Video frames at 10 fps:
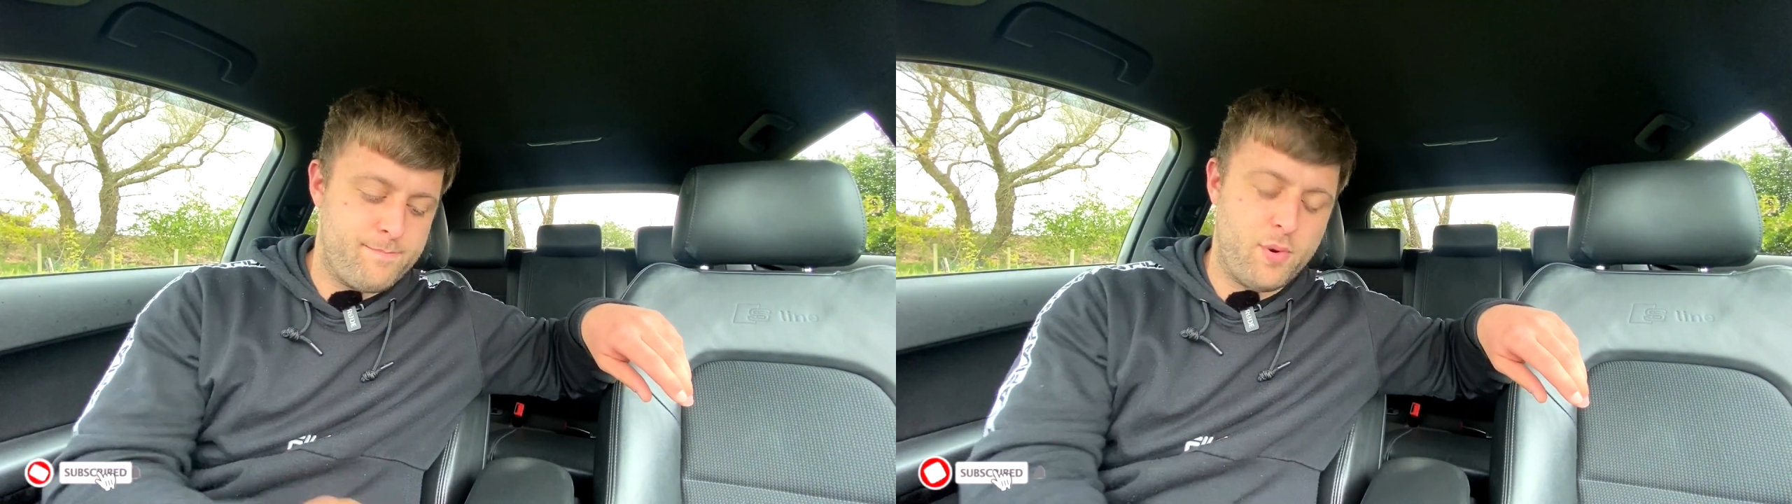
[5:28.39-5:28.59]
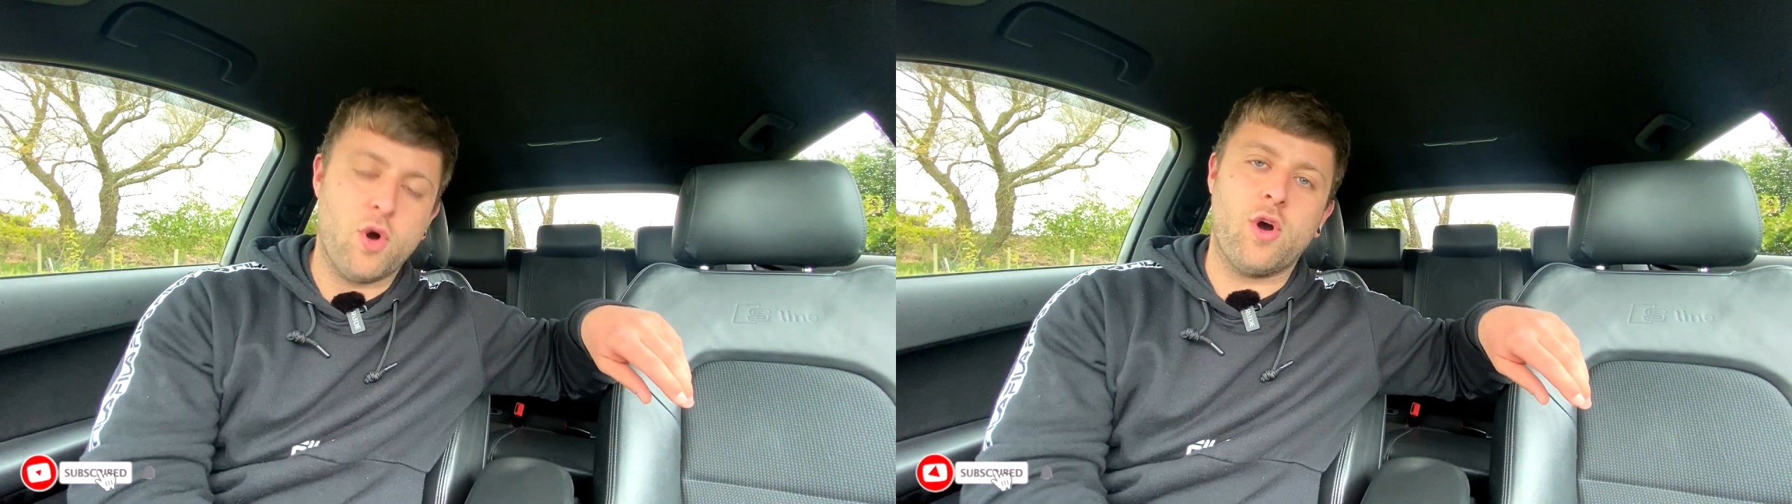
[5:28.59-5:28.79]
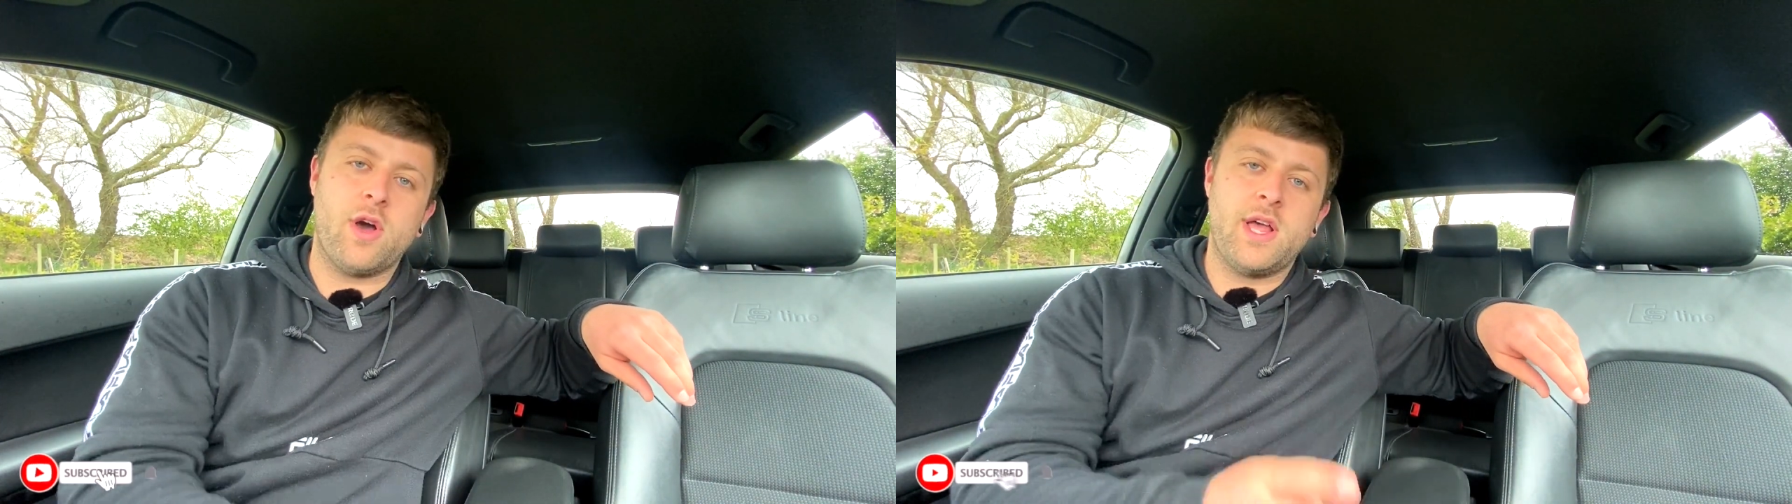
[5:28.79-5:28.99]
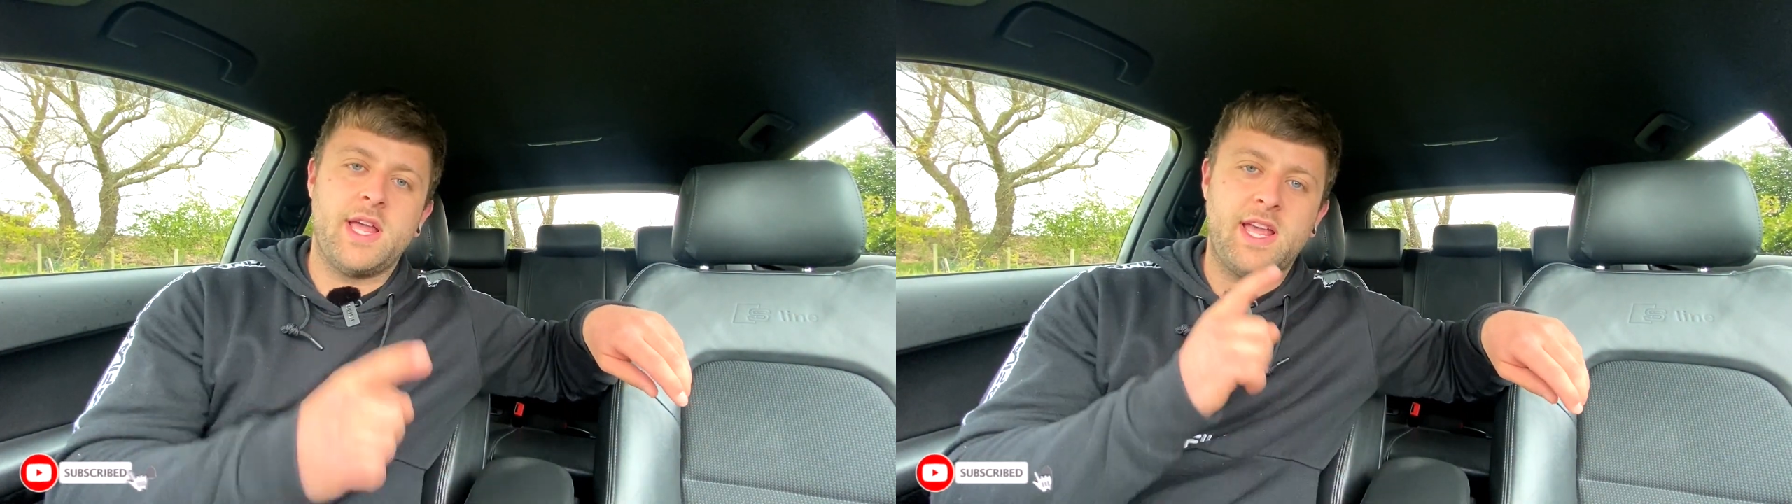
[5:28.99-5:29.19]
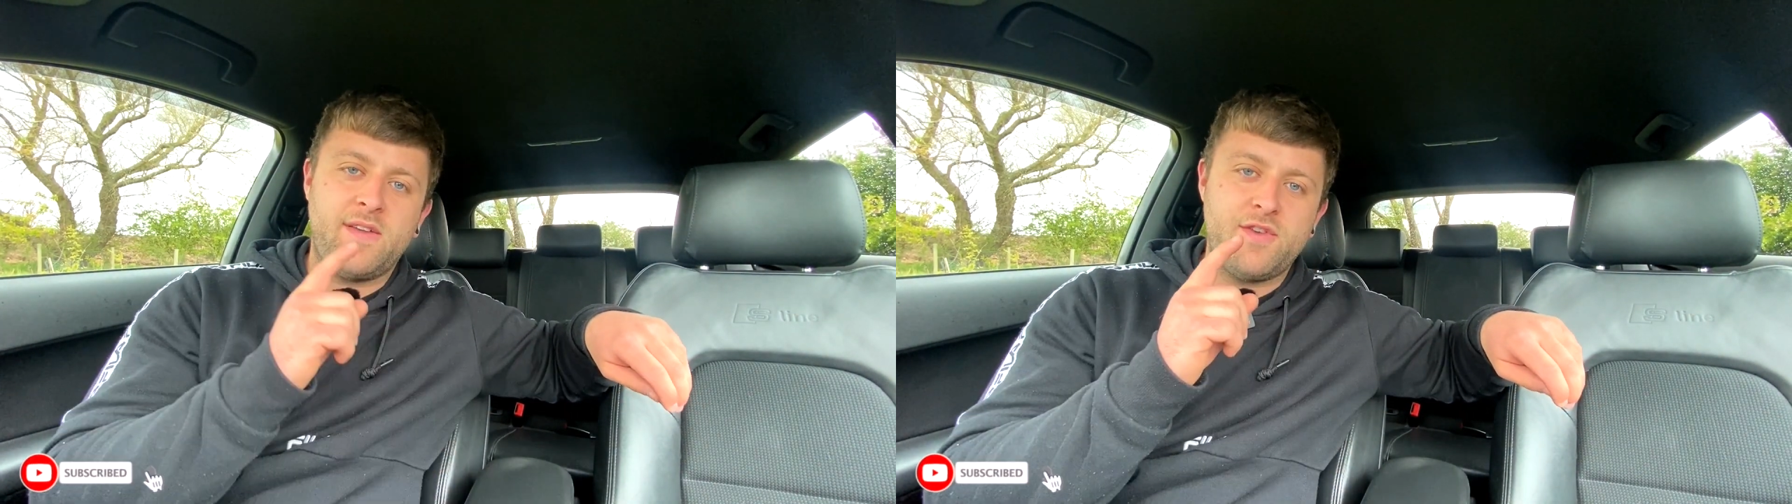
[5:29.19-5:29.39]
but
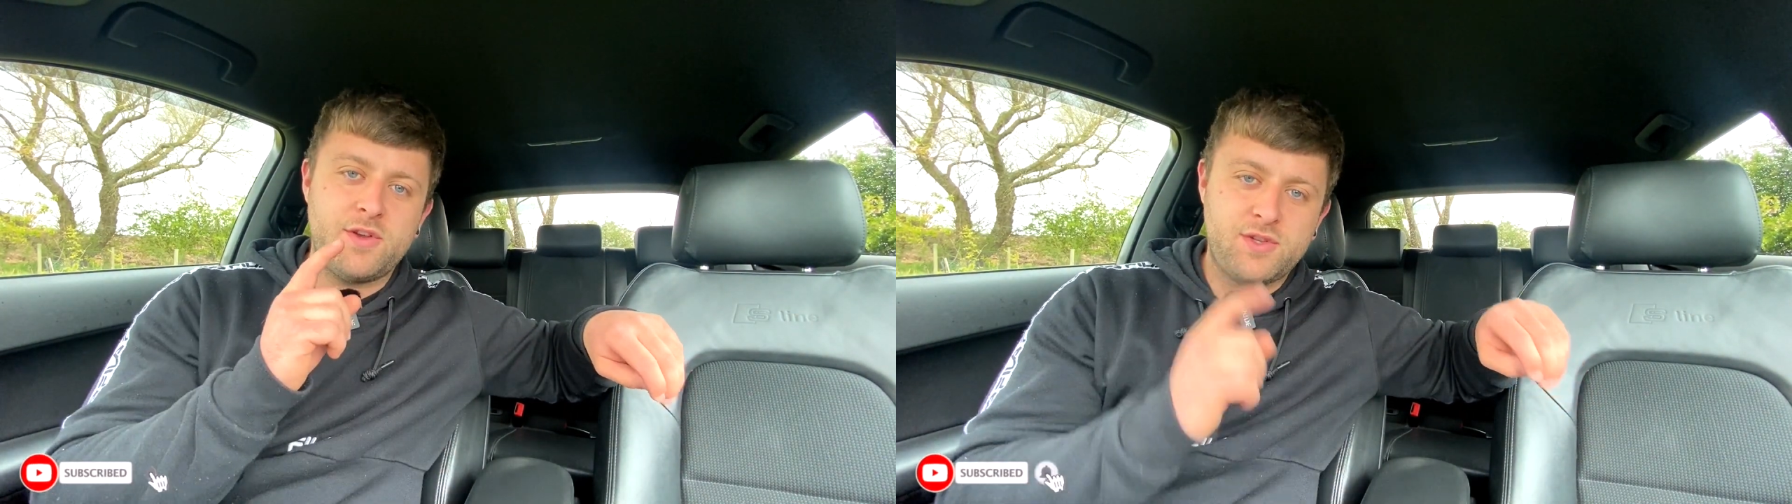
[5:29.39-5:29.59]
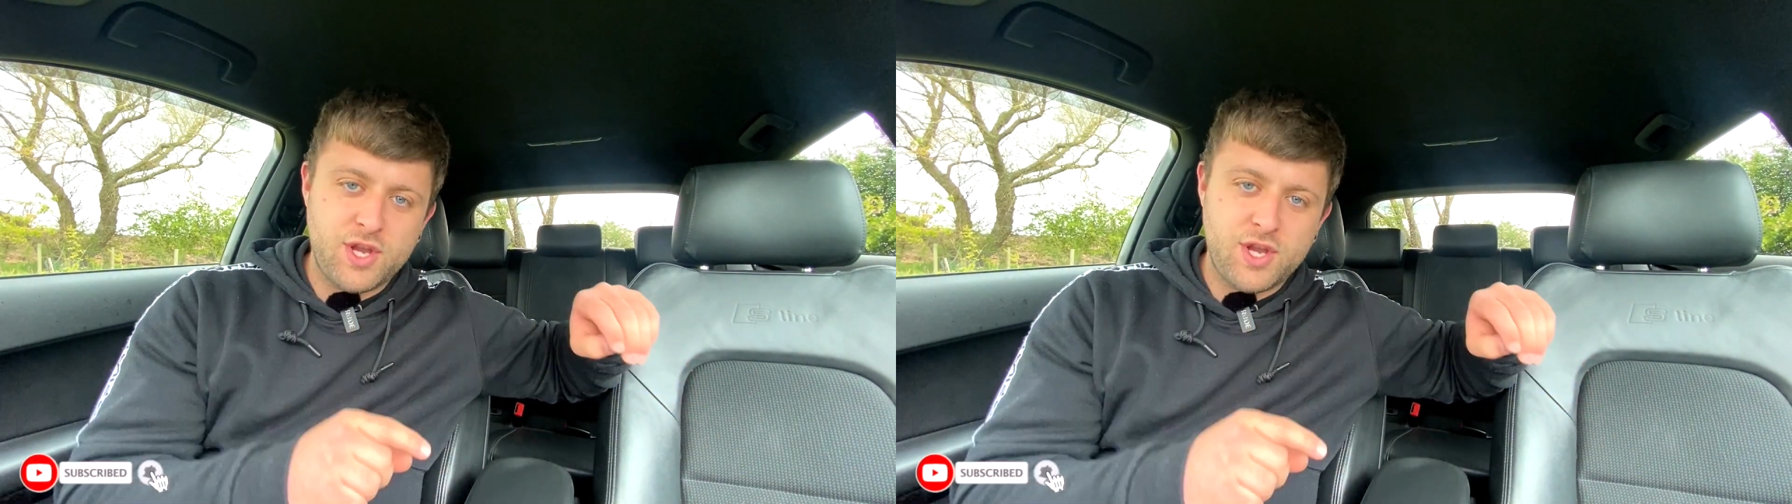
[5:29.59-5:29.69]
if you